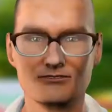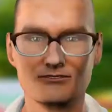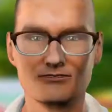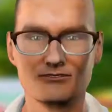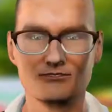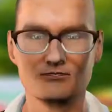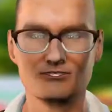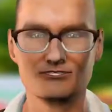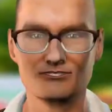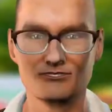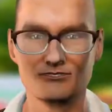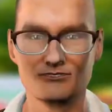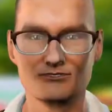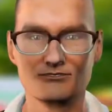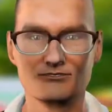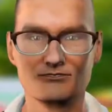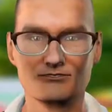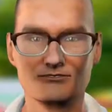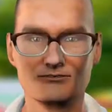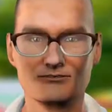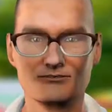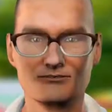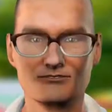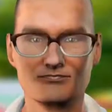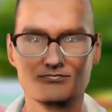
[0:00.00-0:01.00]
and so
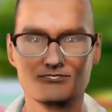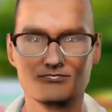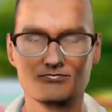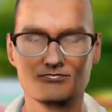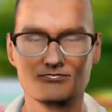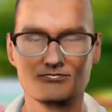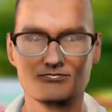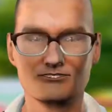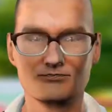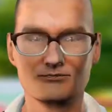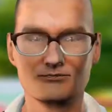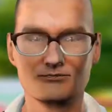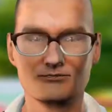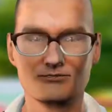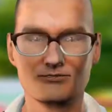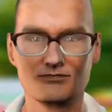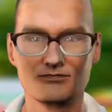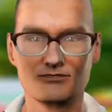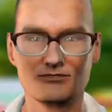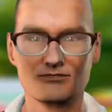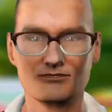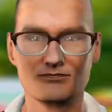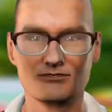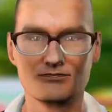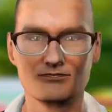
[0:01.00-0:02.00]
many things that
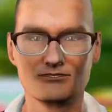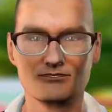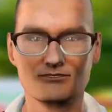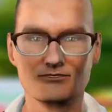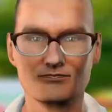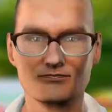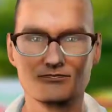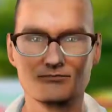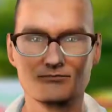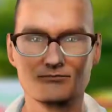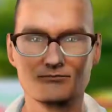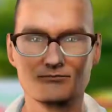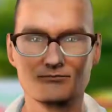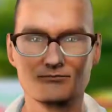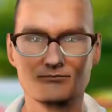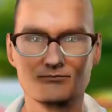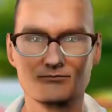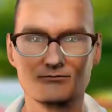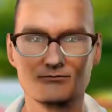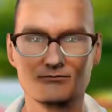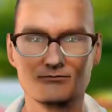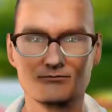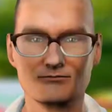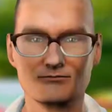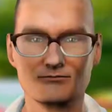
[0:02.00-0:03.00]
we could
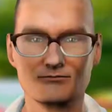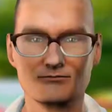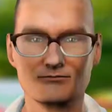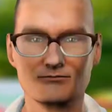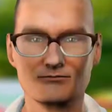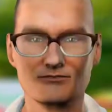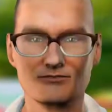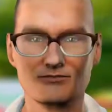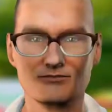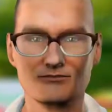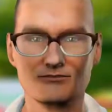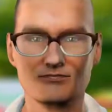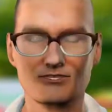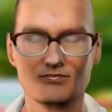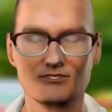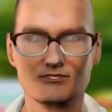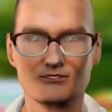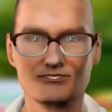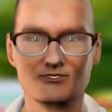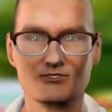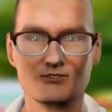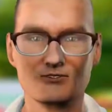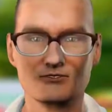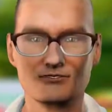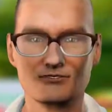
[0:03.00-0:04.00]

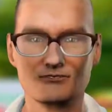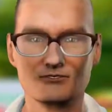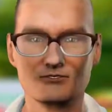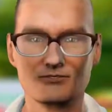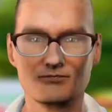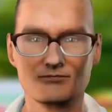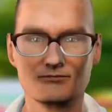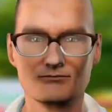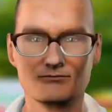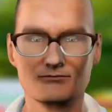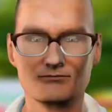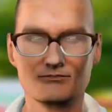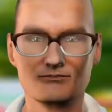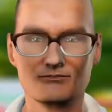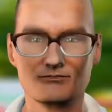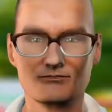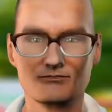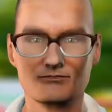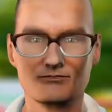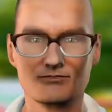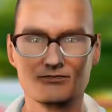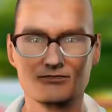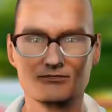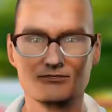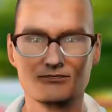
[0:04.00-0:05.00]
illustrate
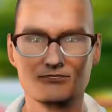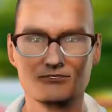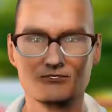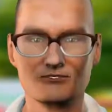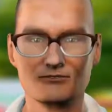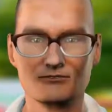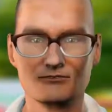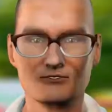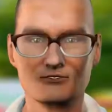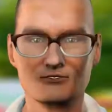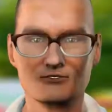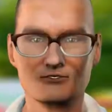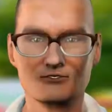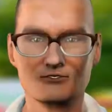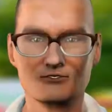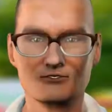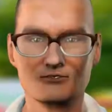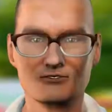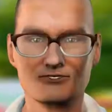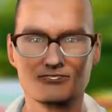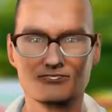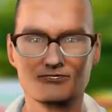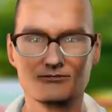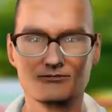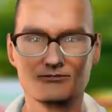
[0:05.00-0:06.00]
our
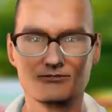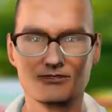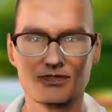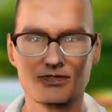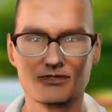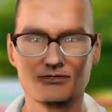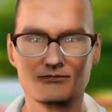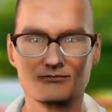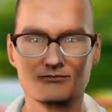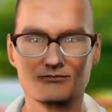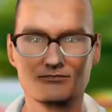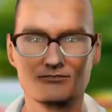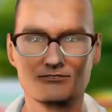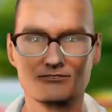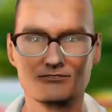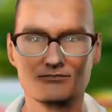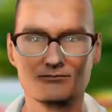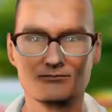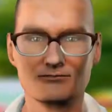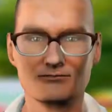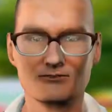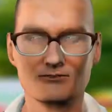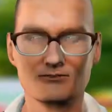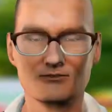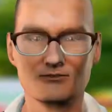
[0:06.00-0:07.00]
examples with from the life of
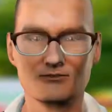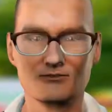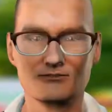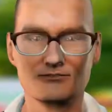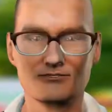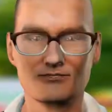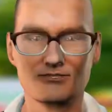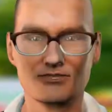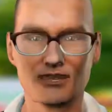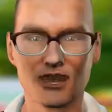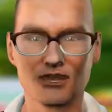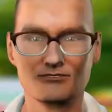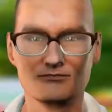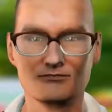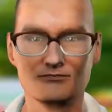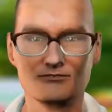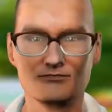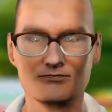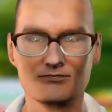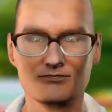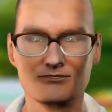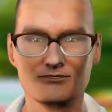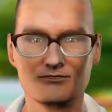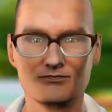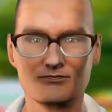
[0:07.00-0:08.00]
Prophet Muhammad. In fact, I
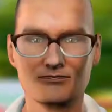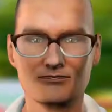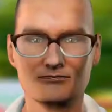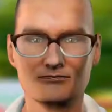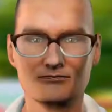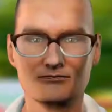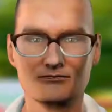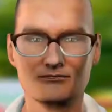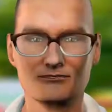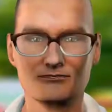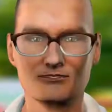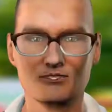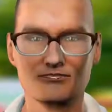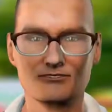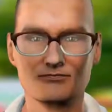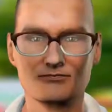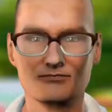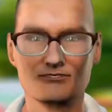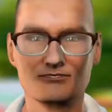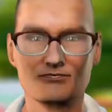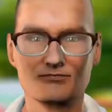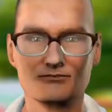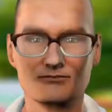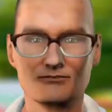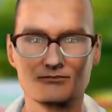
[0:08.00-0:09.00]
do encourage
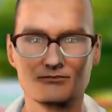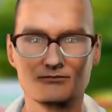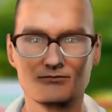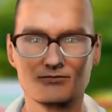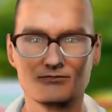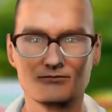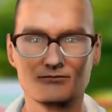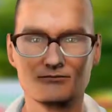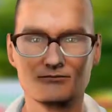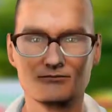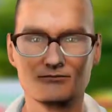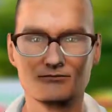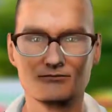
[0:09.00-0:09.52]
everybody